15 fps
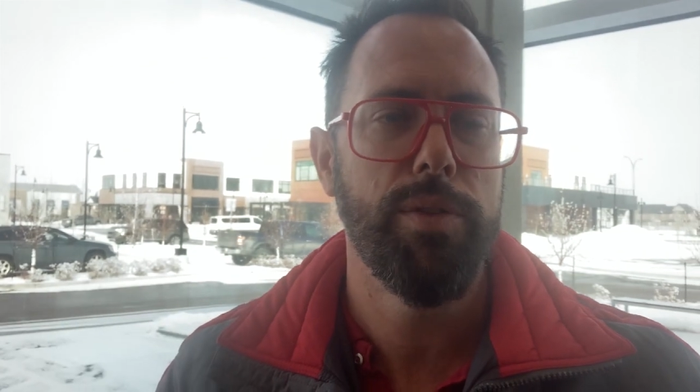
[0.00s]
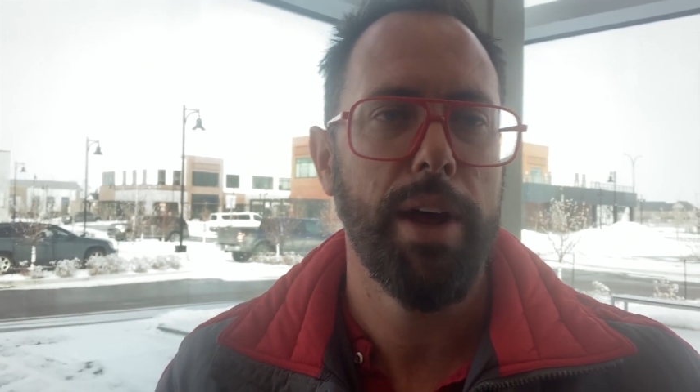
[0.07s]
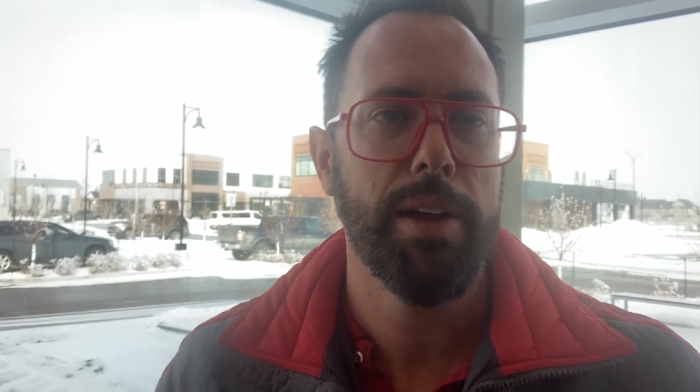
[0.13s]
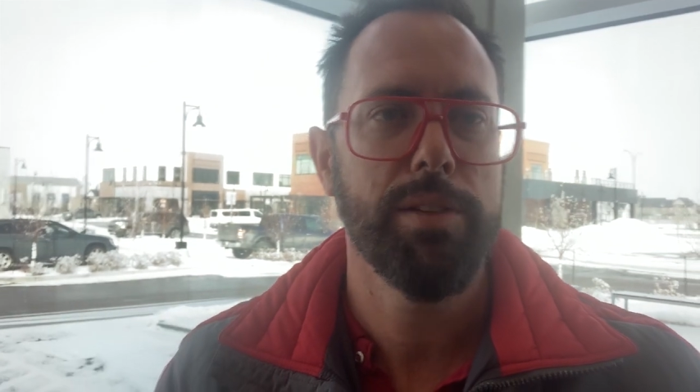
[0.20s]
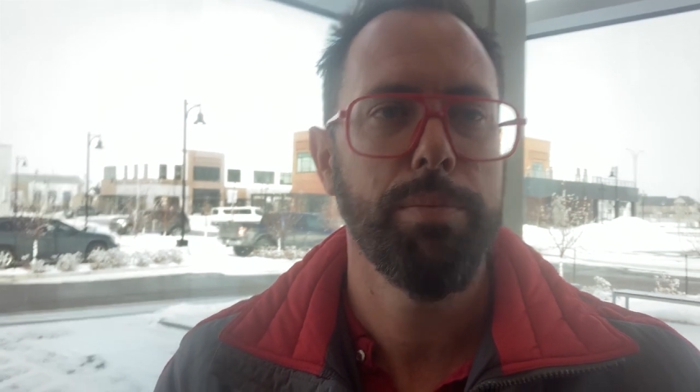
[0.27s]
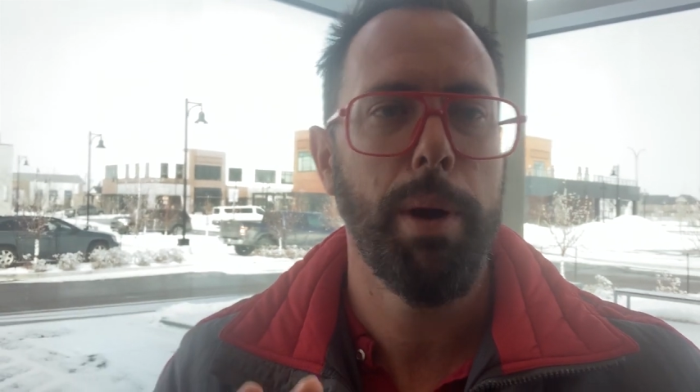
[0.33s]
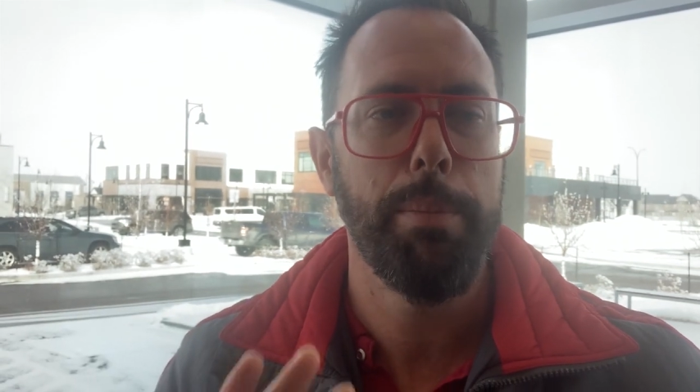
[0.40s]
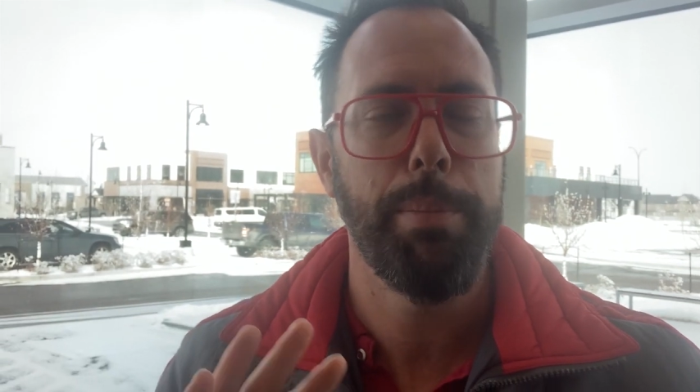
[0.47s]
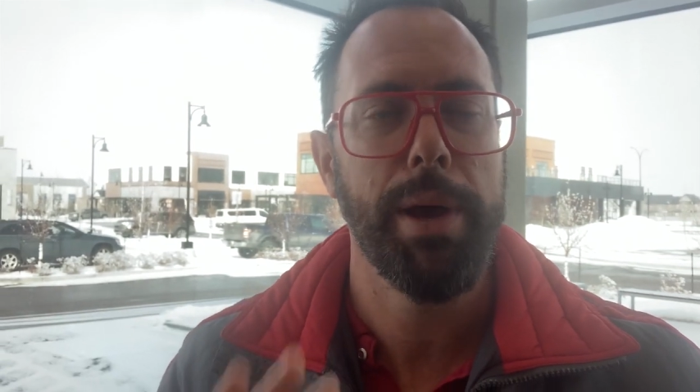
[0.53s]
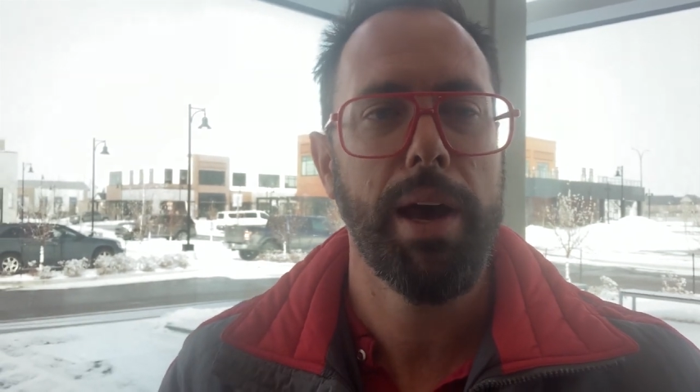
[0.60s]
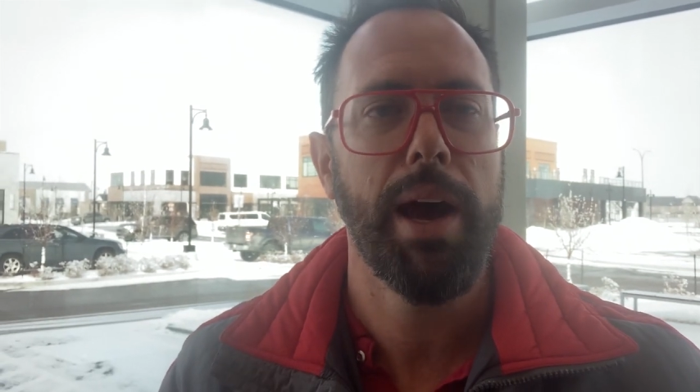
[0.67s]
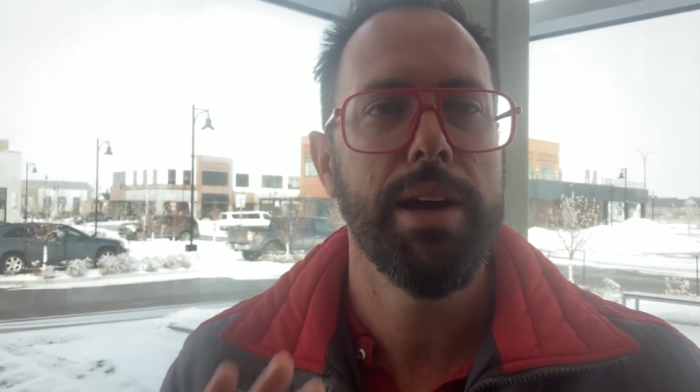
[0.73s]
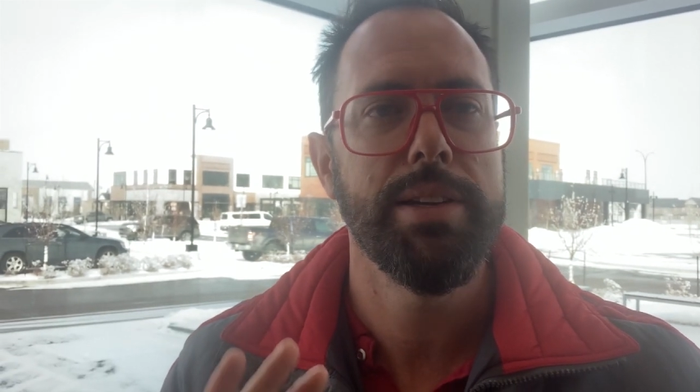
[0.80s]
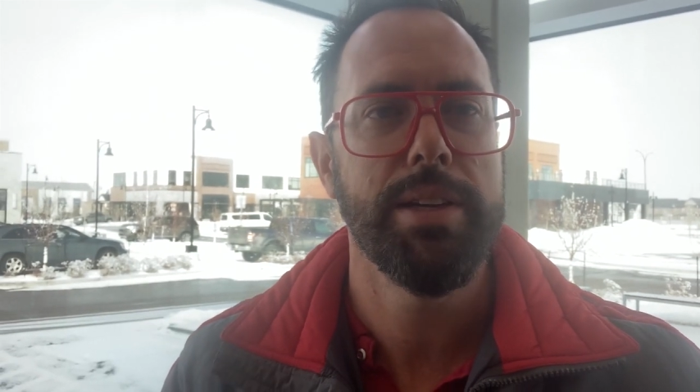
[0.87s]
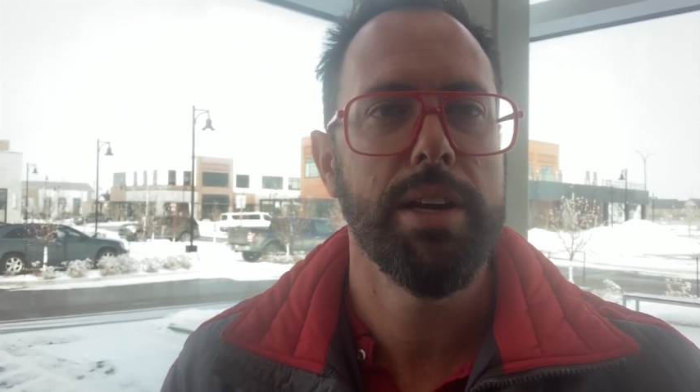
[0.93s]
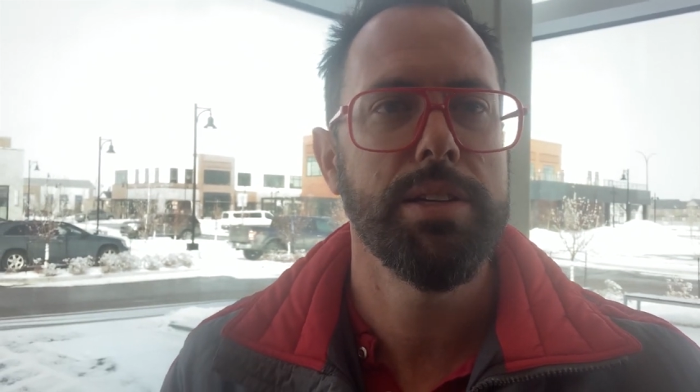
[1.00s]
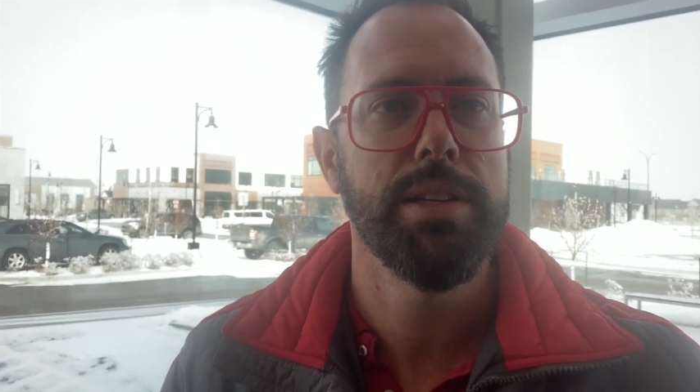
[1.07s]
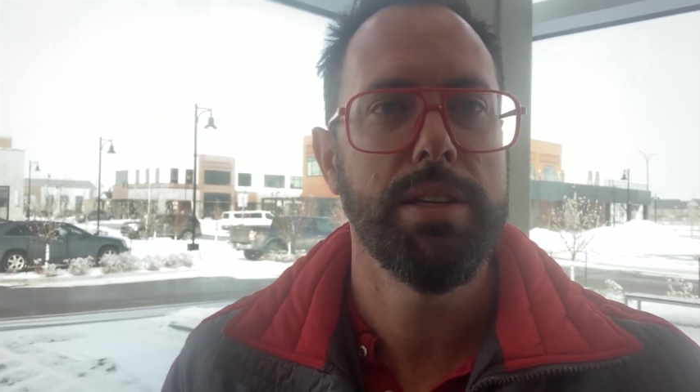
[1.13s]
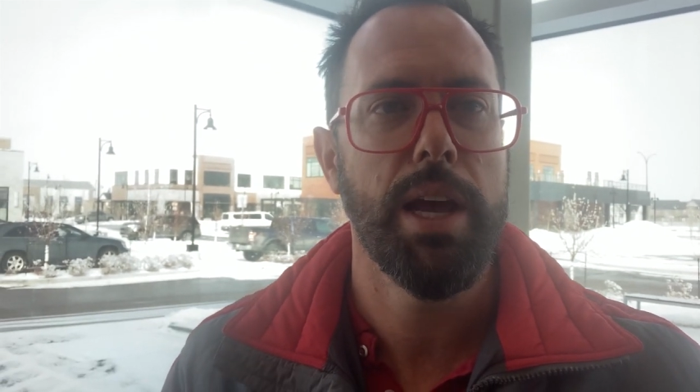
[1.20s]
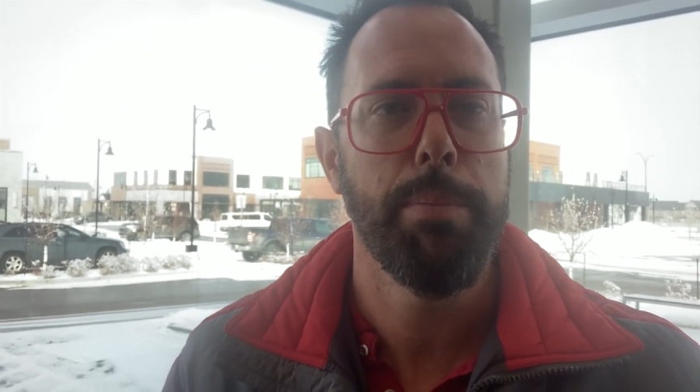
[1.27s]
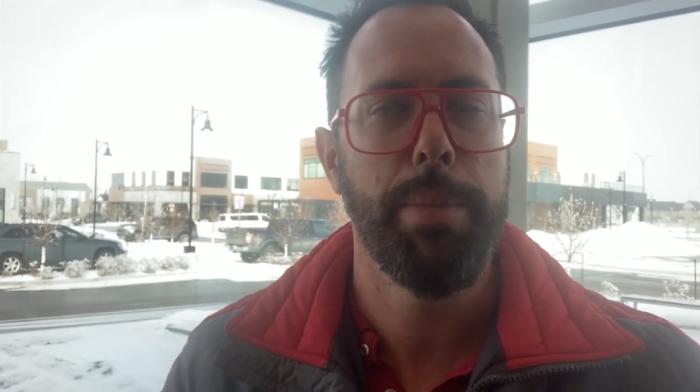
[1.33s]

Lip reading: That's my big idea today,